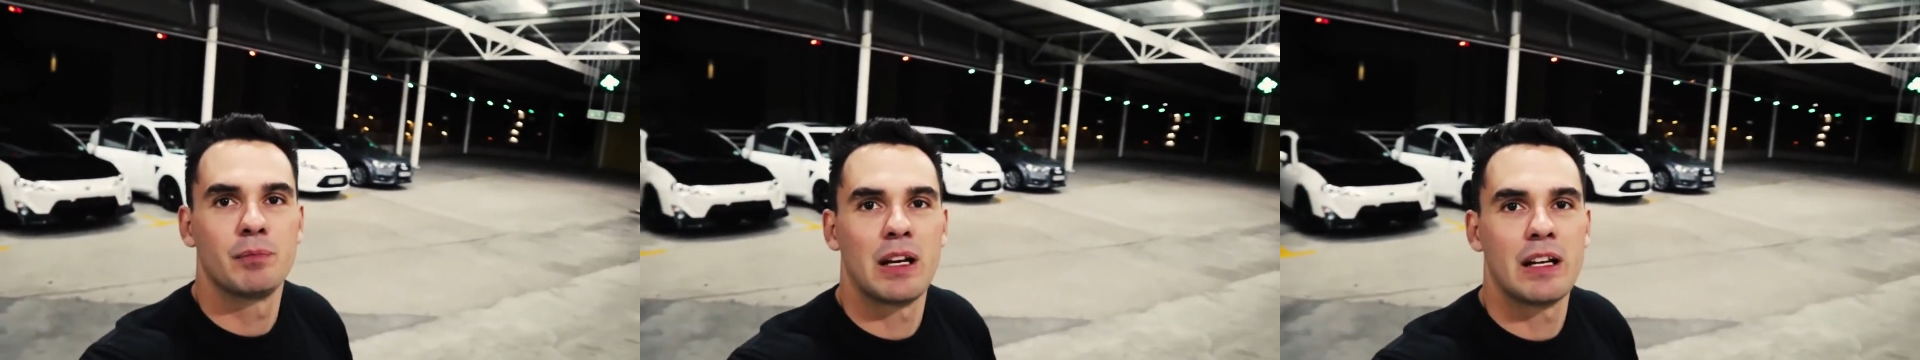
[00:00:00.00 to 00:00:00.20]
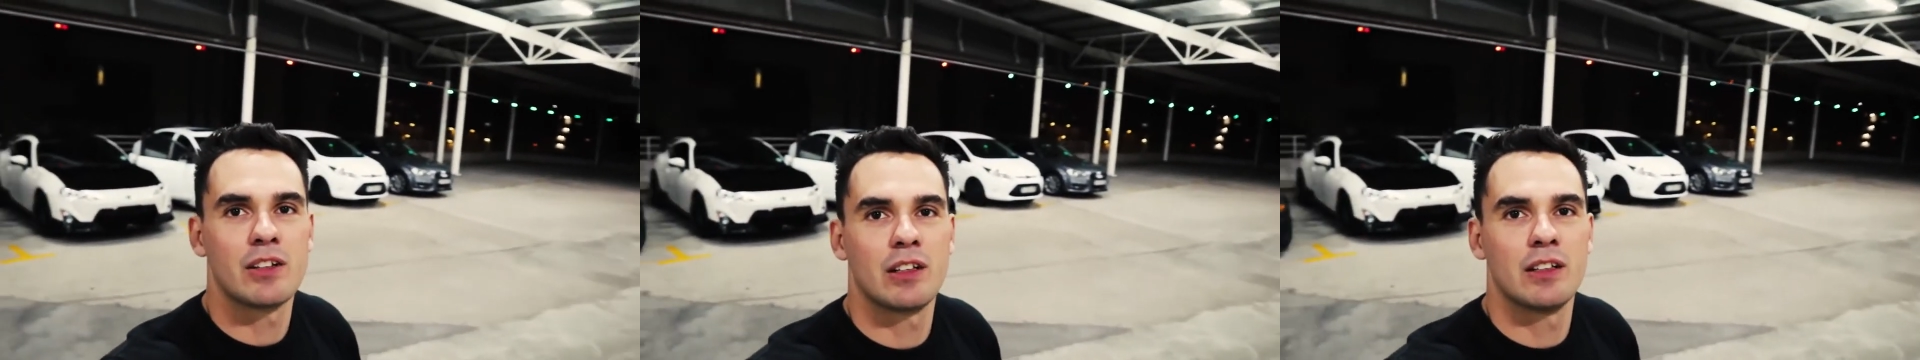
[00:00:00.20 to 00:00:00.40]

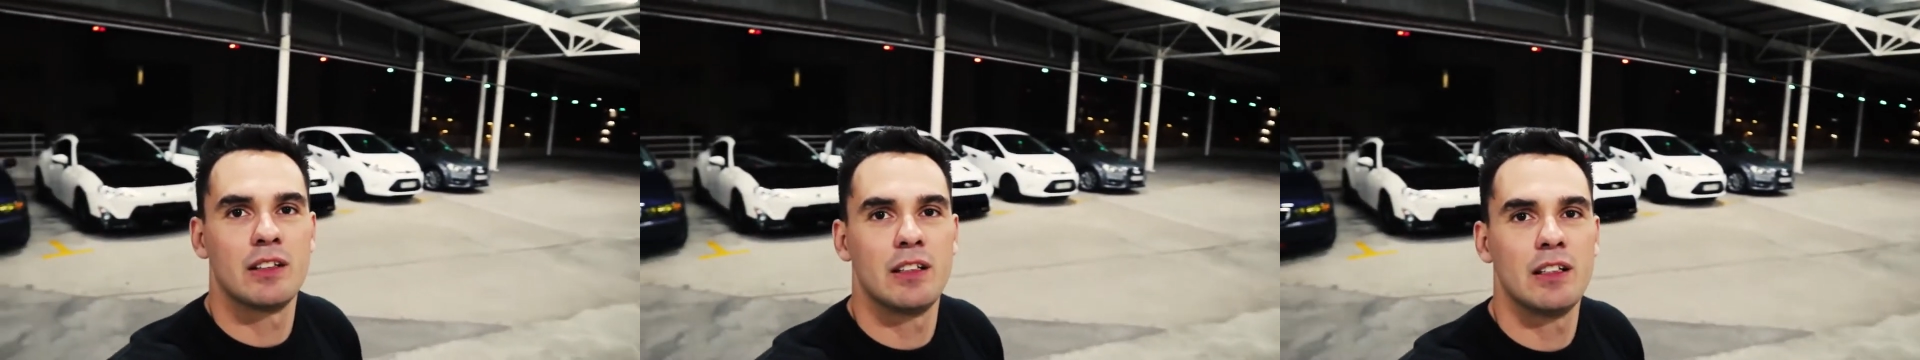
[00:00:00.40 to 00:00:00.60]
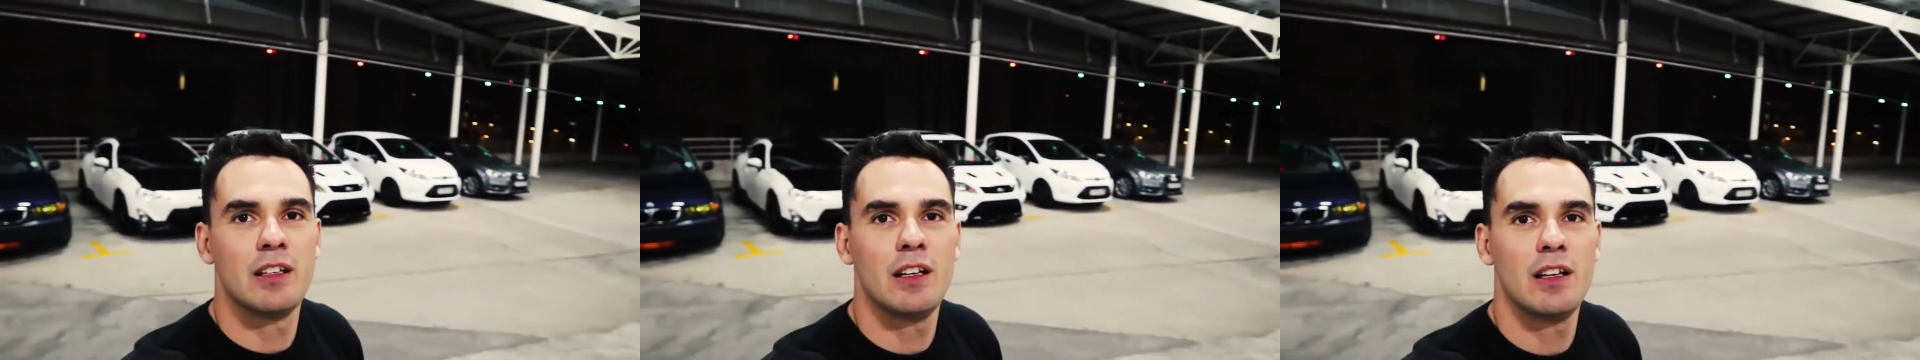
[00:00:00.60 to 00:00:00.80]
but as you
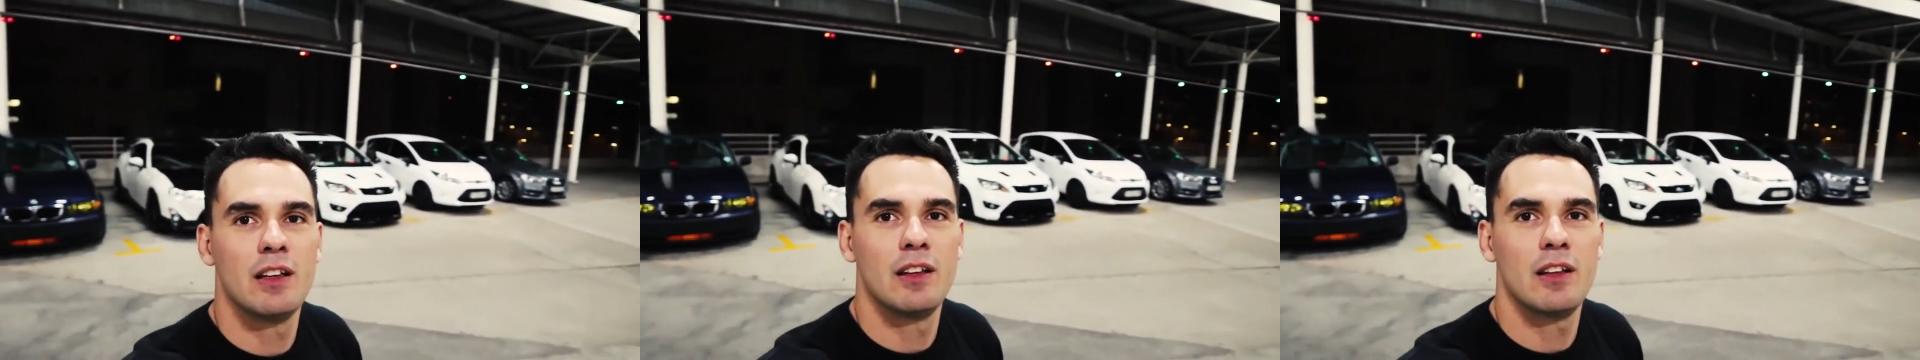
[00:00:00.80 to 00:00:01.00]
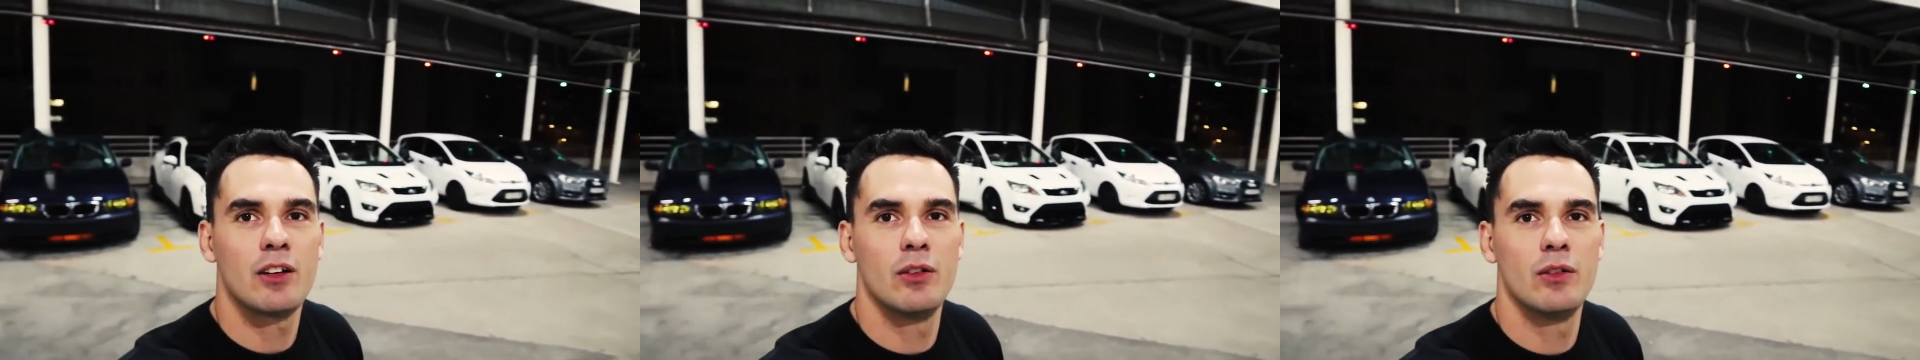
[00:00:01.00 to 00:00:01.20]
can see,
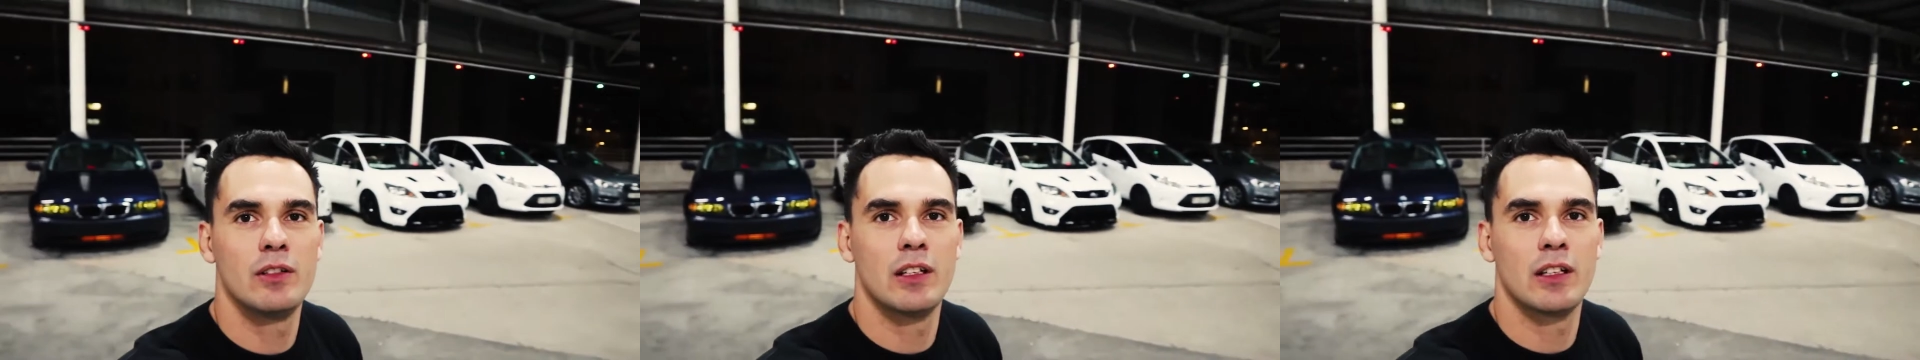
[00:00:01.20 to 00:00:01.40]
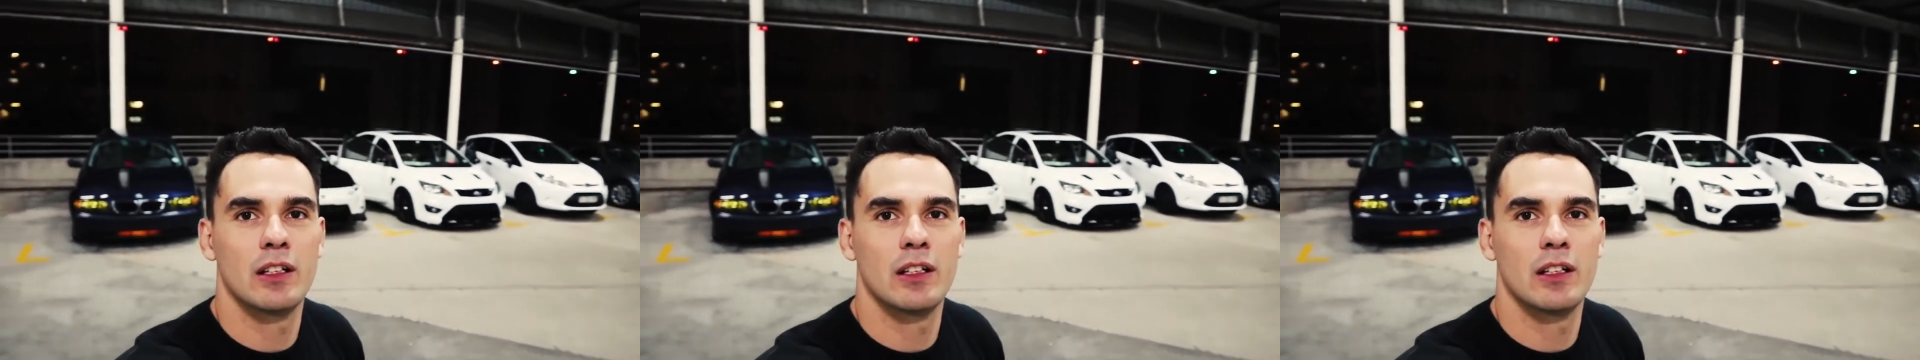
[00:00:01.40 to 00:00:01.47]
the crew's